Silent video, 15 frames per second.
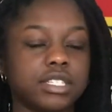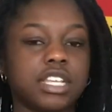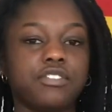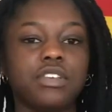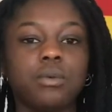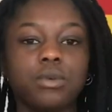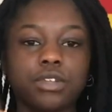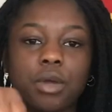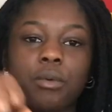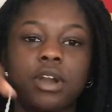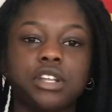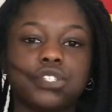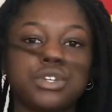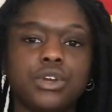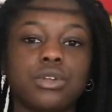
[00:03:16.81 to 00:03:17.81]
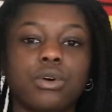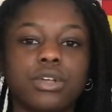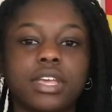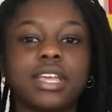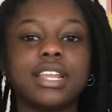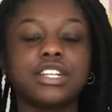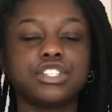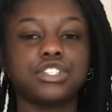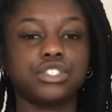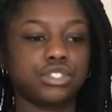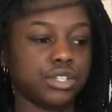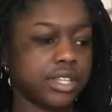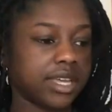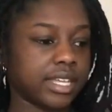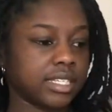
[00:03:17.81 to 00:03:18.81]
so if you don't want it too long, you can literally just do
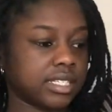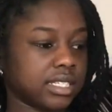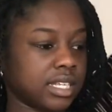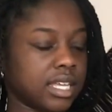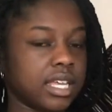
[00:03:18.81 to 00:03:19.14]
this